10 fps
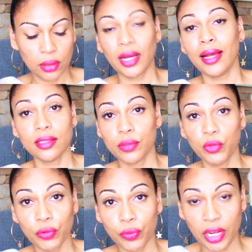I just
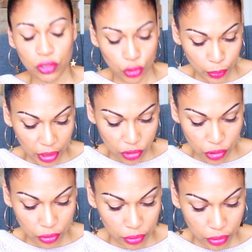move around too much,
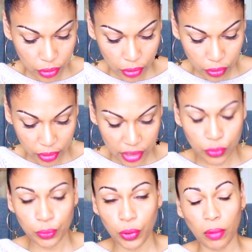so this
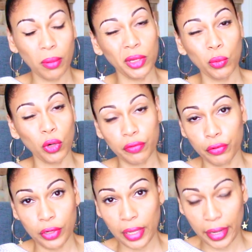will probably work
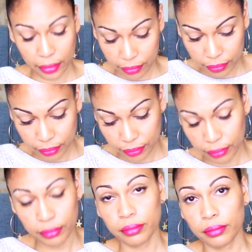for like
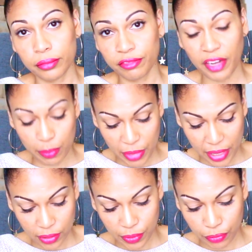5
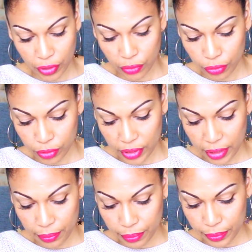minutes before I go to
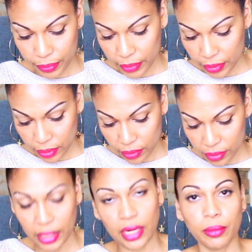sleep, because
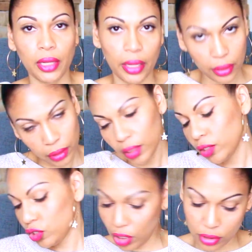then I'm like
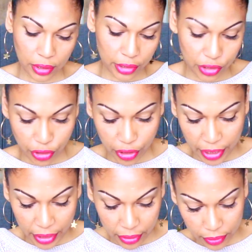tossing and
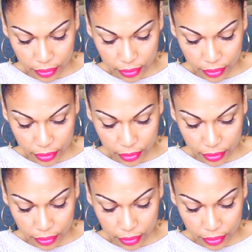turning.